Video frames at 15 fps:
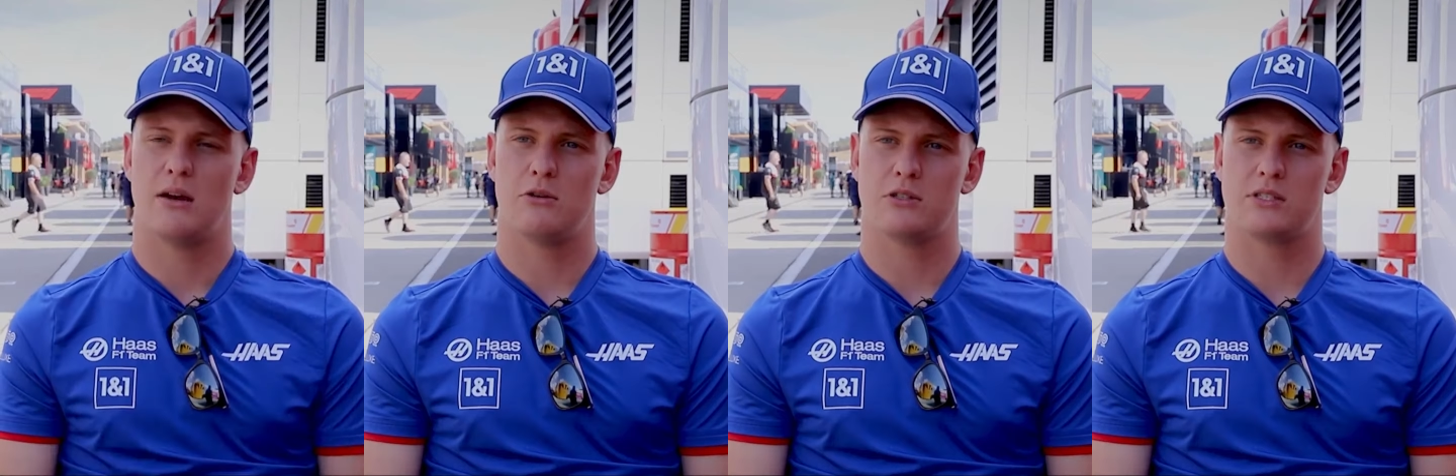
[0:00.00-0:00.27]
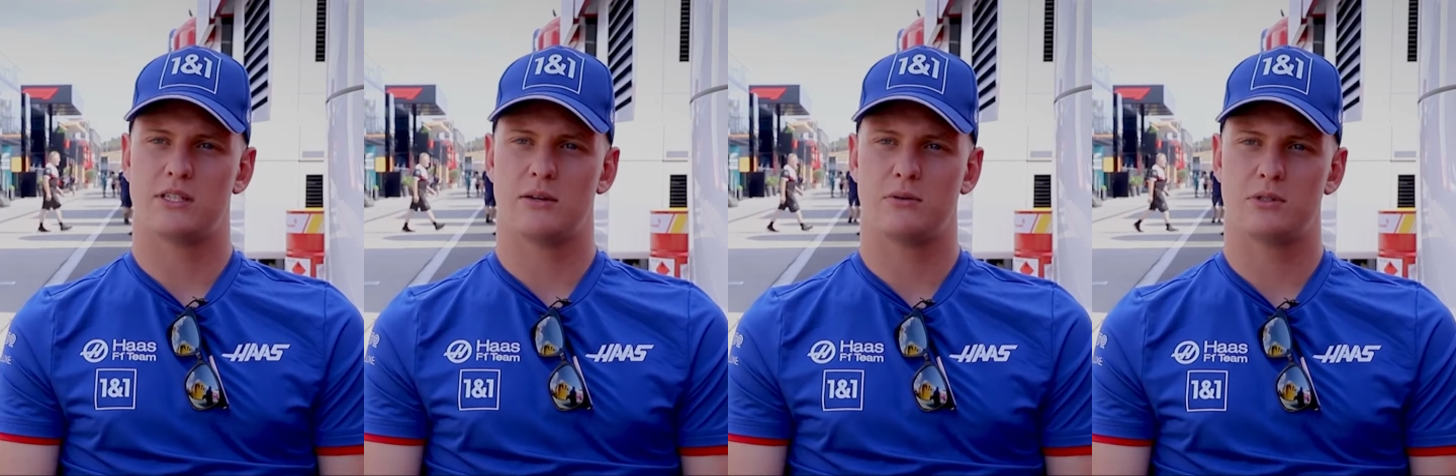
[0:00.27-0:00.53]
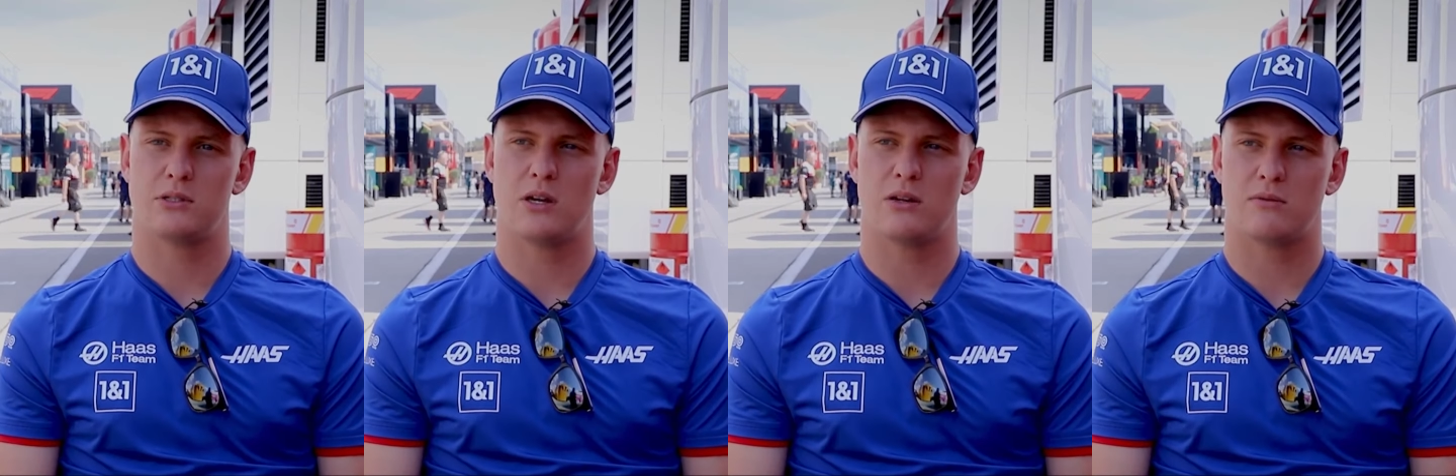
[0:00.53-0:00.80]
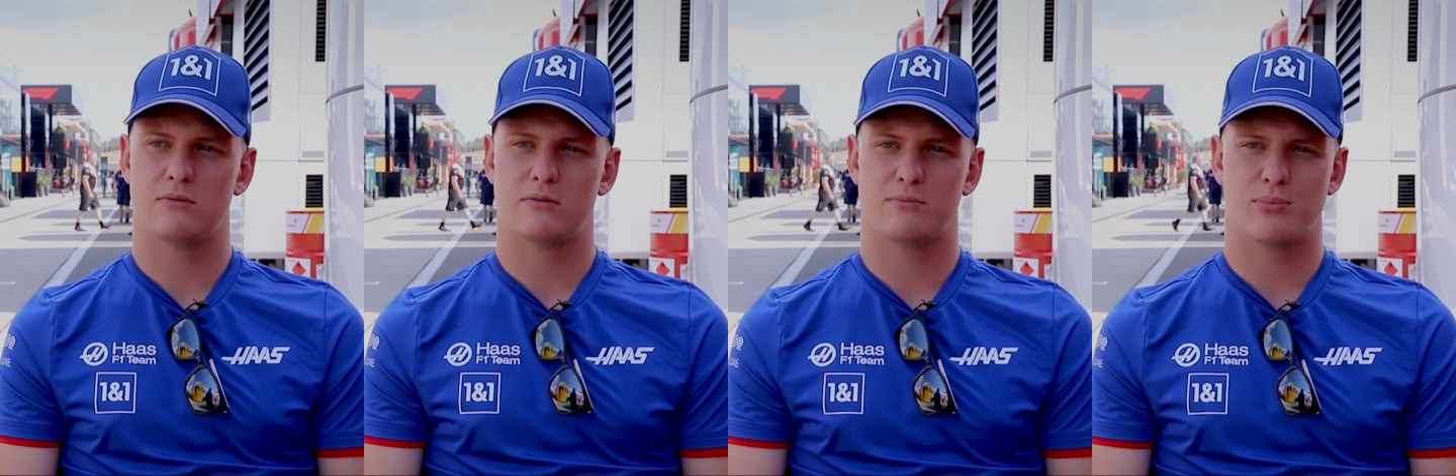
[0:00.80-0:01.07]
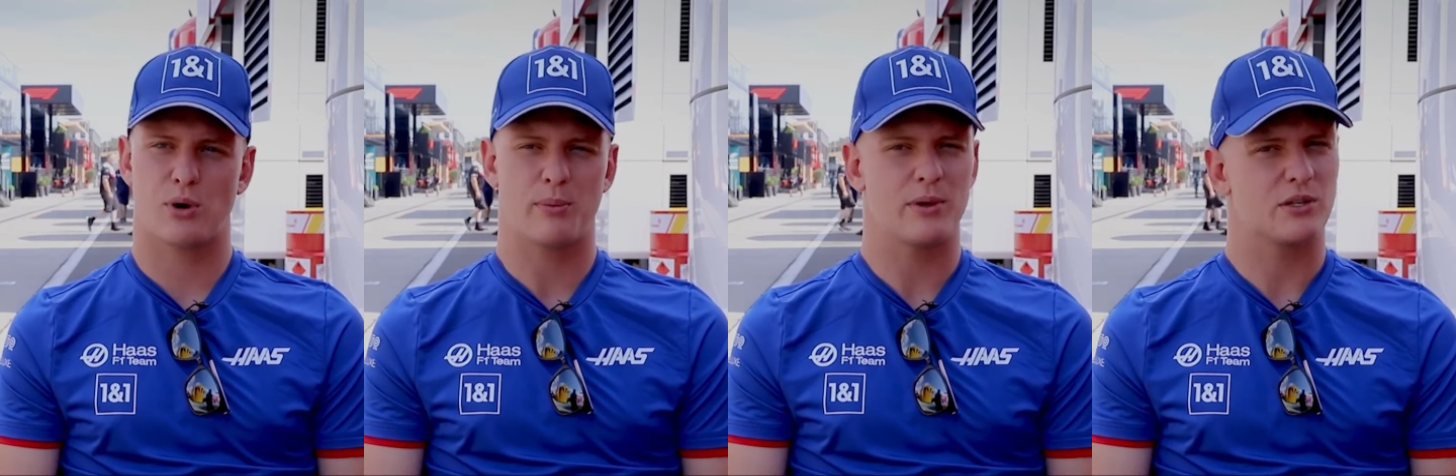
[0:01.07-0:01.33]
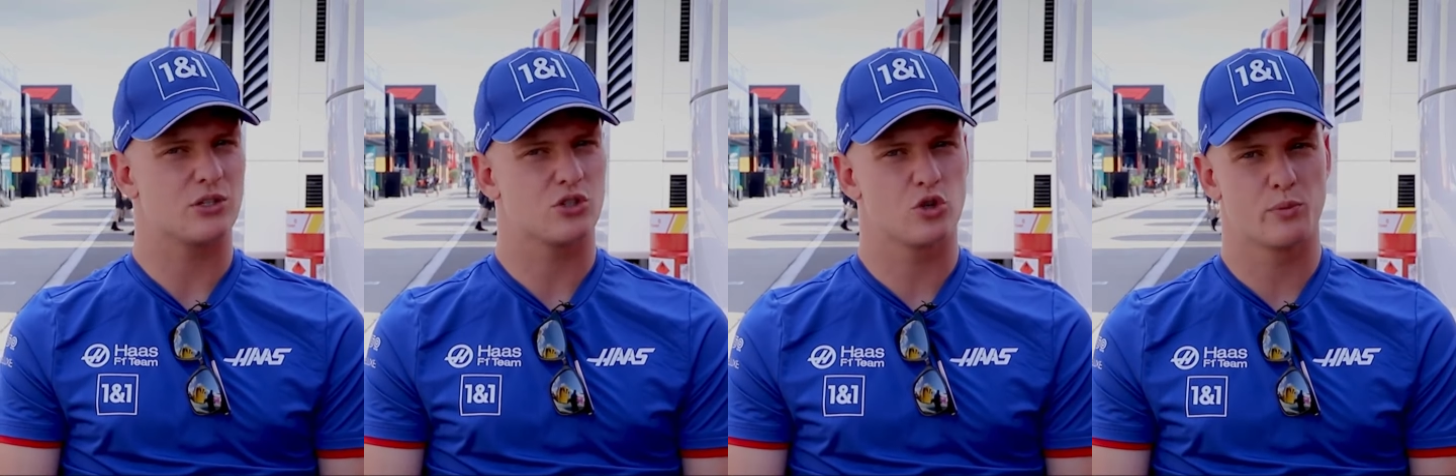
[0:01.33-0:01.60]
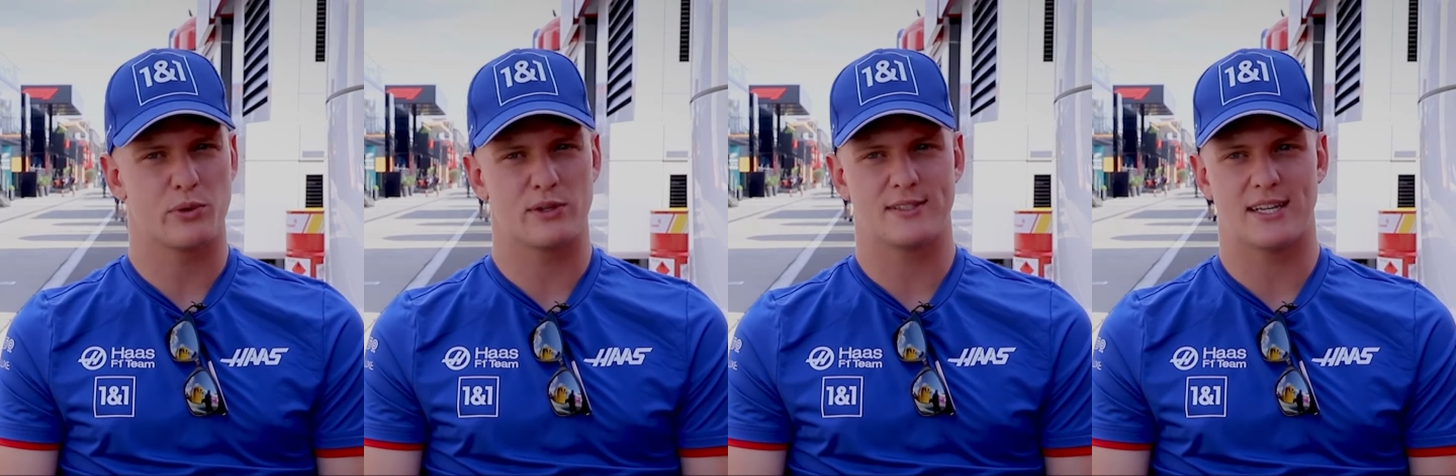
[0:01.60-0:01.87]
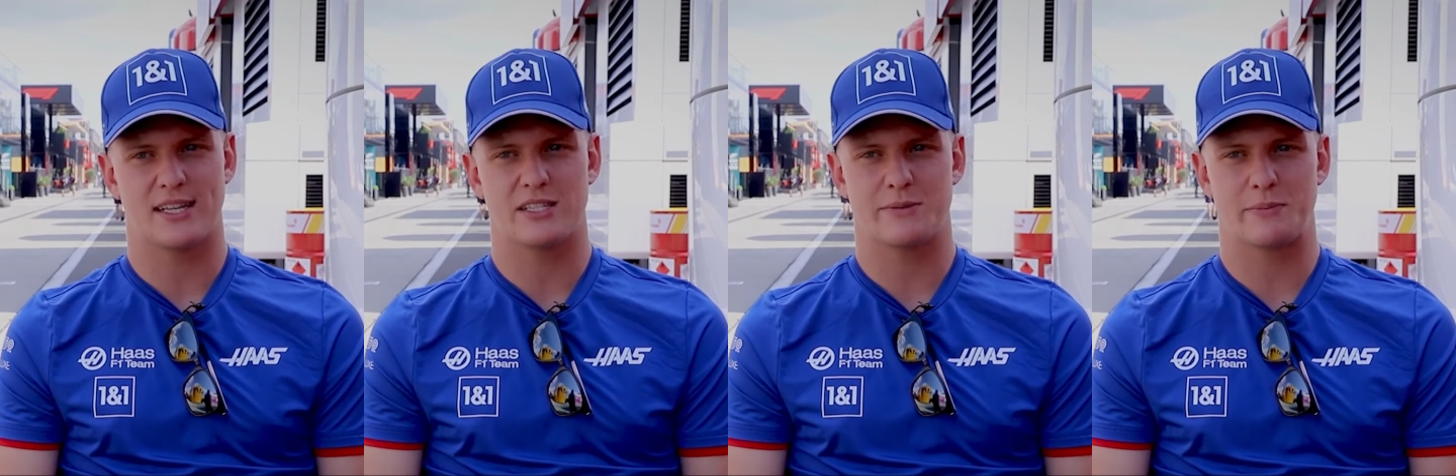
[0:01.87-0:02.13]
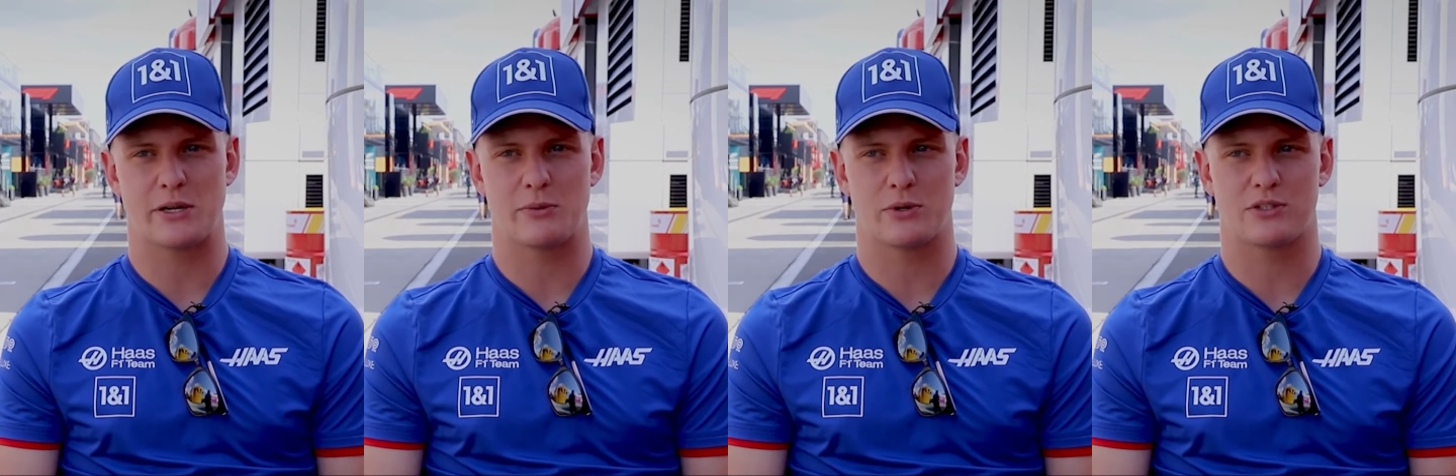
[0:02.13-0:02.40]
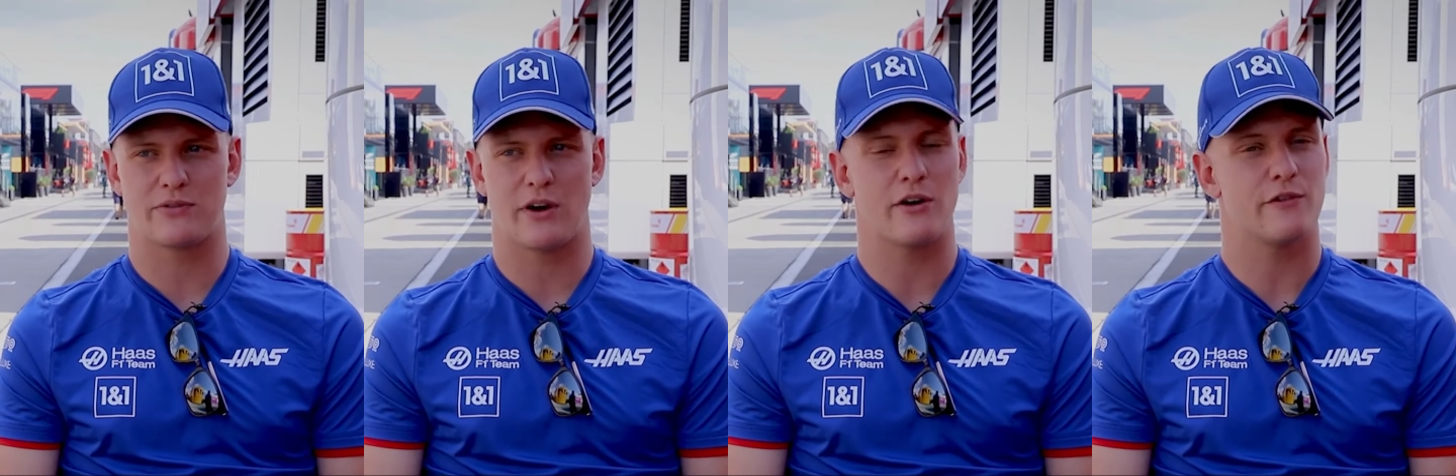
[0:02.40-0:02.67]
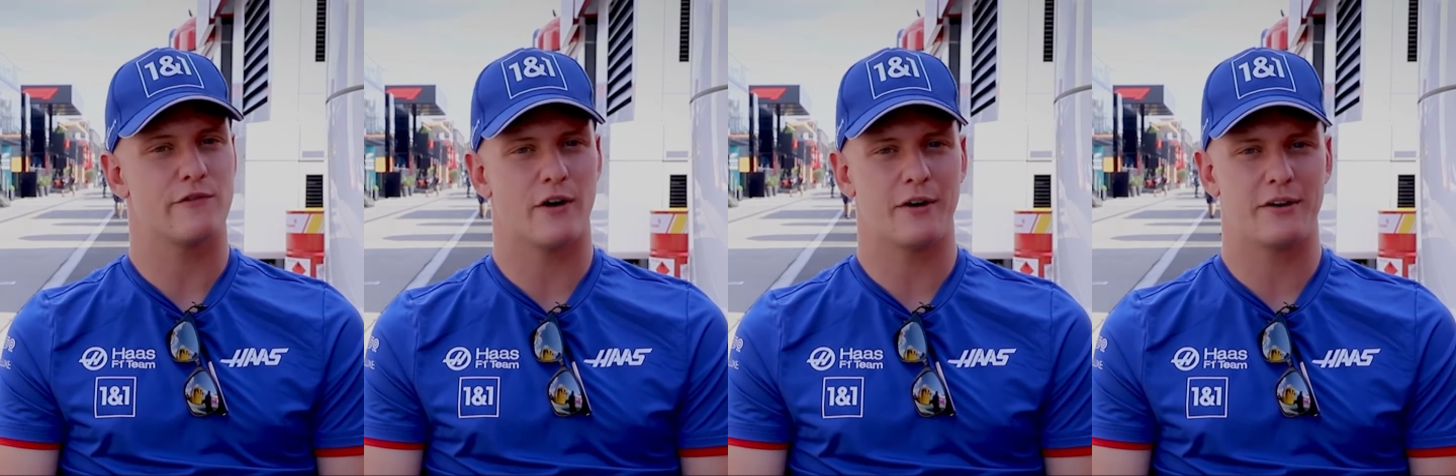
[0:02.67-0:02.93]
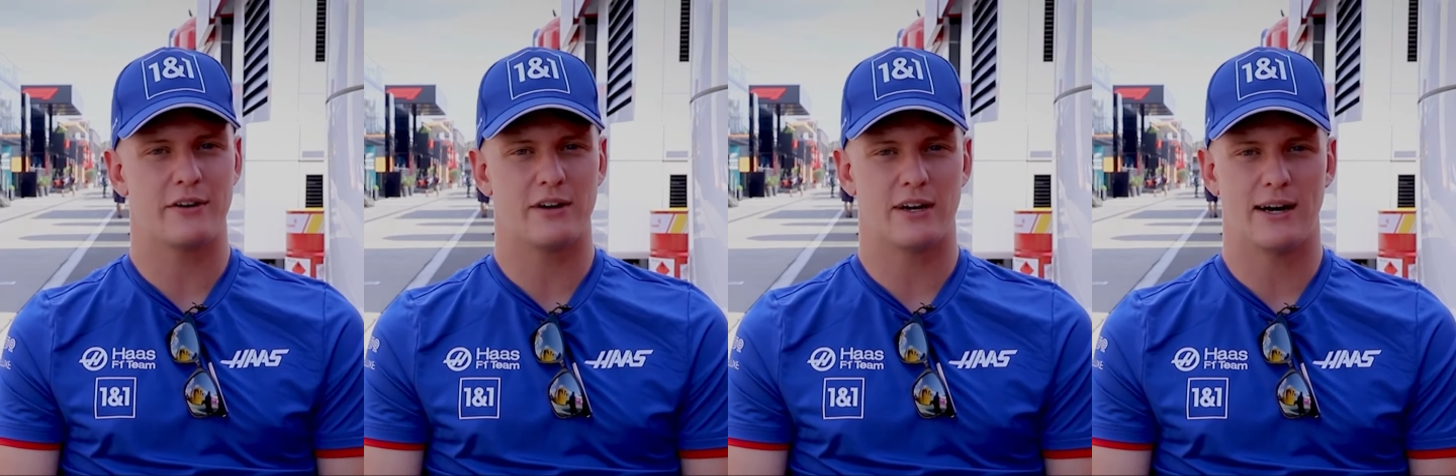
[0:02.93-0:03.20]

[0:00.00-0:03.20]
It was not probably super intense, but it was very fun.